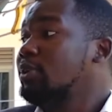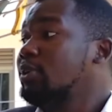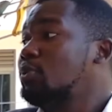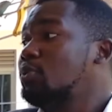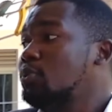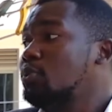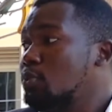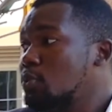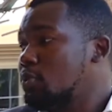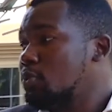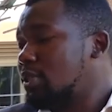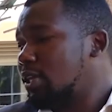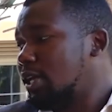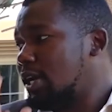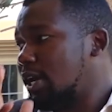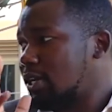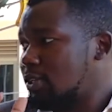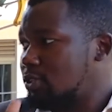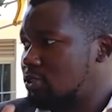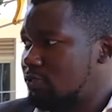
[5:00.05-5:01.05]
through the
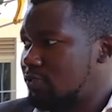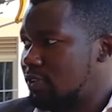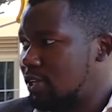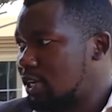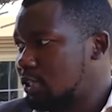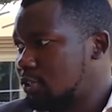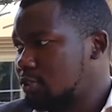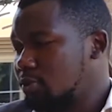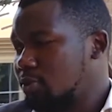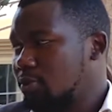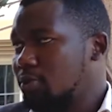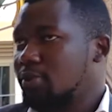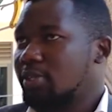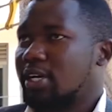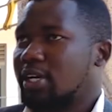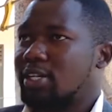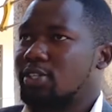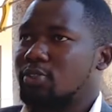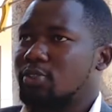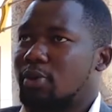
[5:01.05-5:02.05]
hands of the National Youth
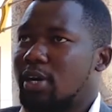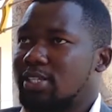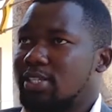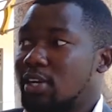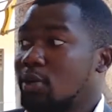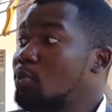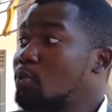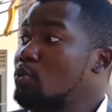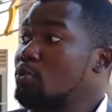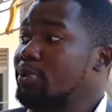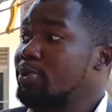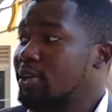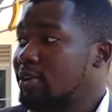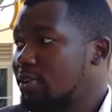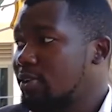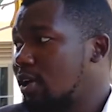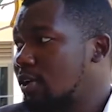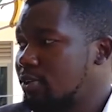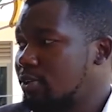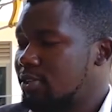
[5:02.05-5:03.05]
Council as a grooming
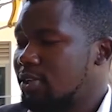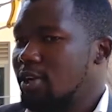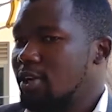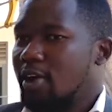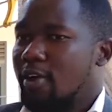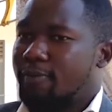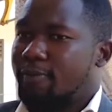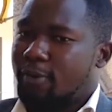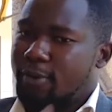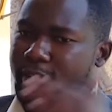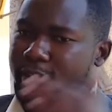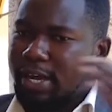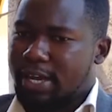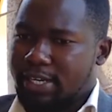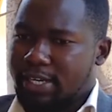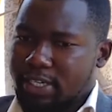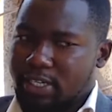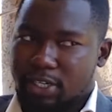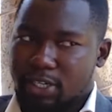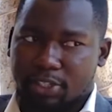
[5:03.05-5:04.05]
ground for their
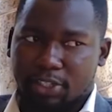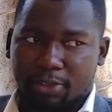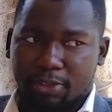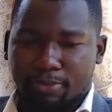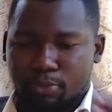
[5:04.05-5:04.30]
leadership.